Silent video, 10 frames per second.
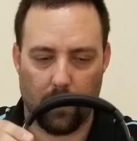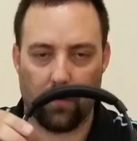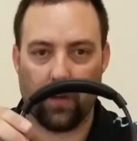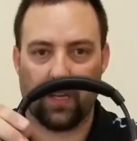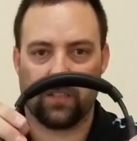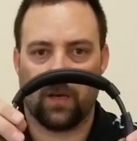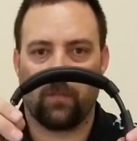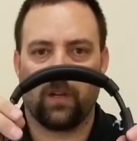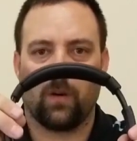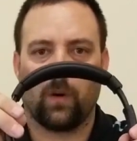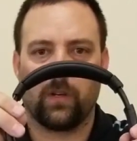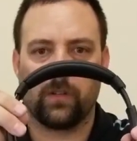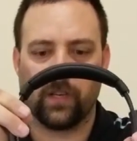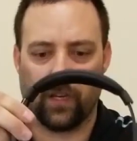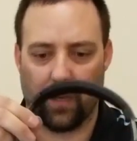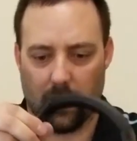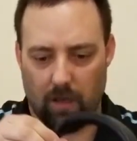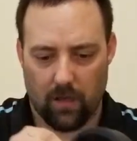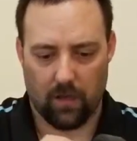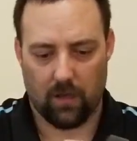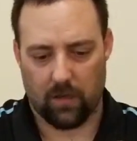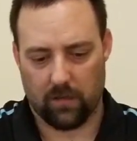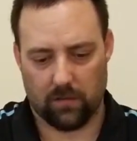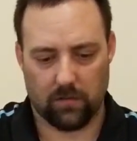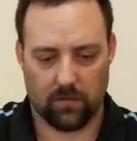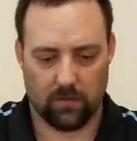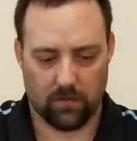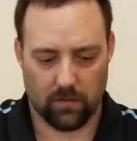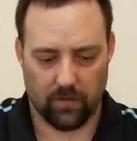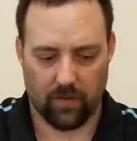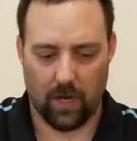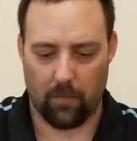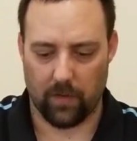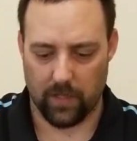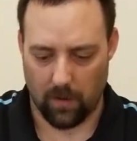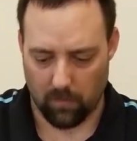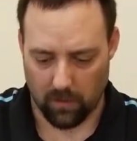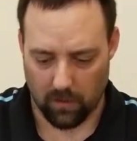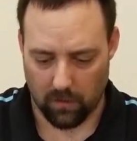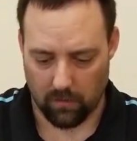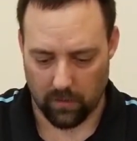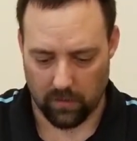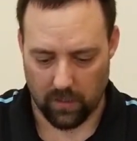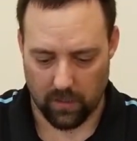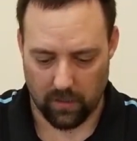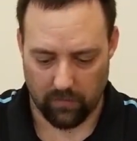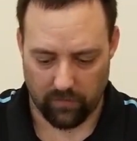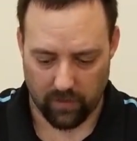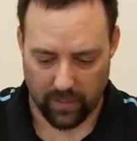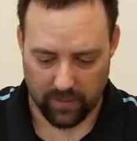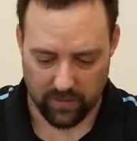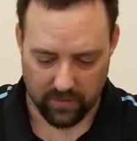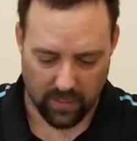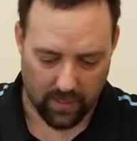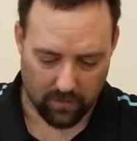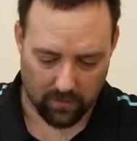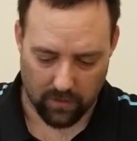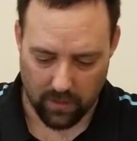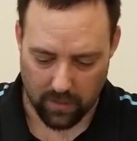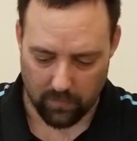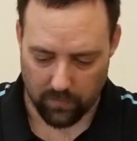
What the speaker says: You guys let me know what you think. Leave a comment down below on if you like this style or not.